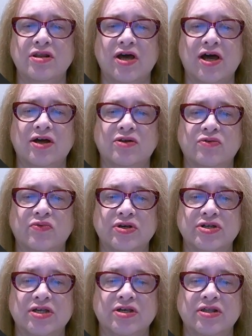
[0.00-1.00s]
and we're
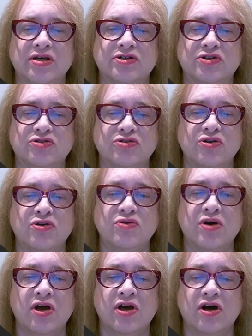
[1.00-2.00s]
setting it to true
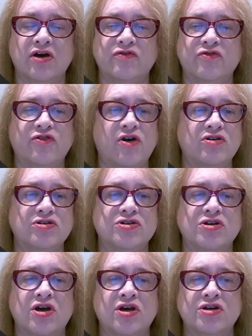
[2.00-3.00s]
and false.